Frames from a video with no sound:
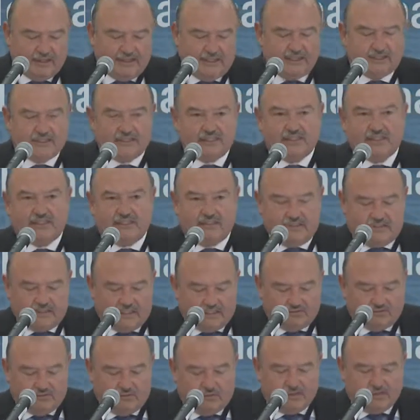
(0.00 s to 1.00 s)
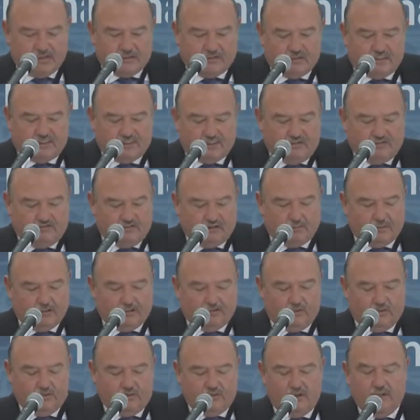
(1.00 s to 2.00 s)
information that might be
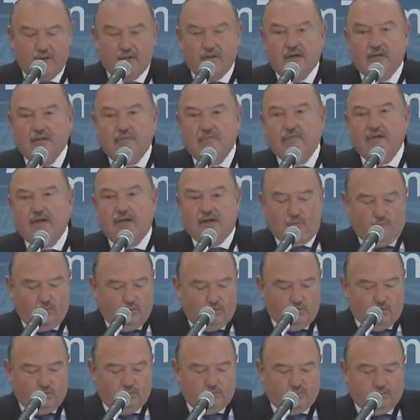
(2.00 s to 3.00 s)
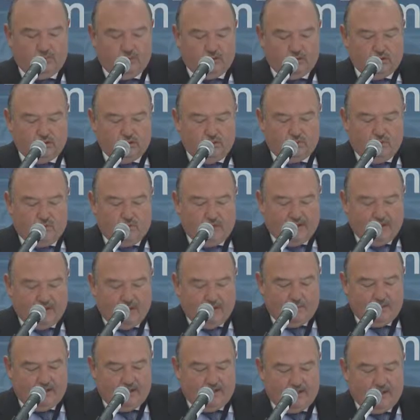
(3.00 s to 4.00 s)
published producing
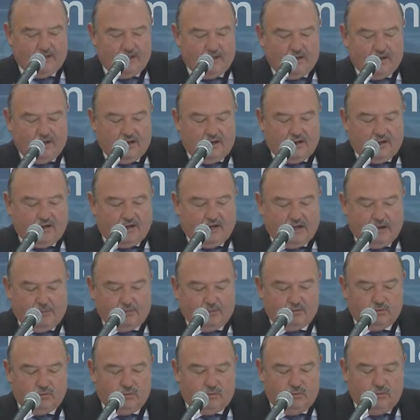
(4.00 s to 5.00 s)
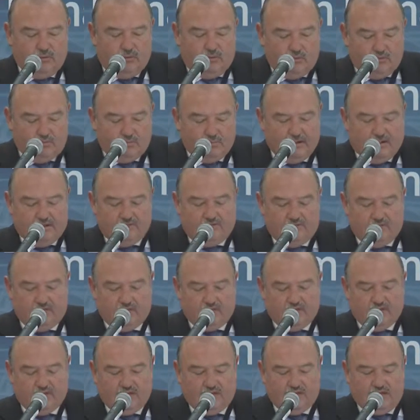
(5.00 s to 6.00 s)
well-paid social
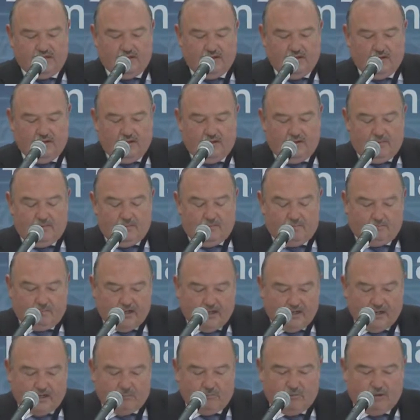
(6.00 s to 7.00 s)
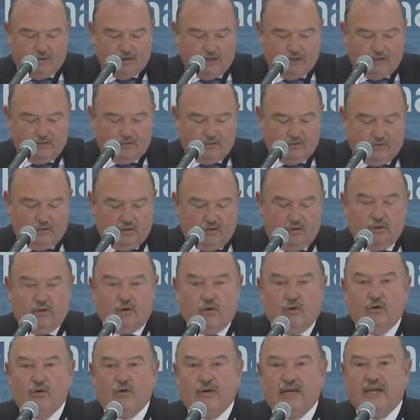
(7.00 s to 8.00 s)
benefits, or just translating to
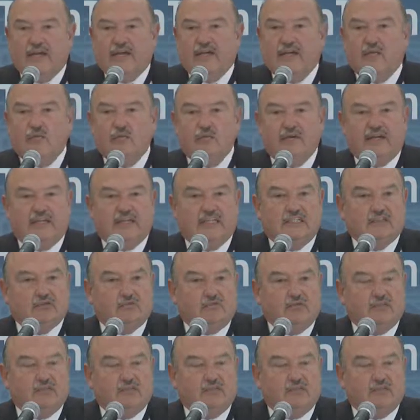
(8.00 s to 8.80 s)
social prestige.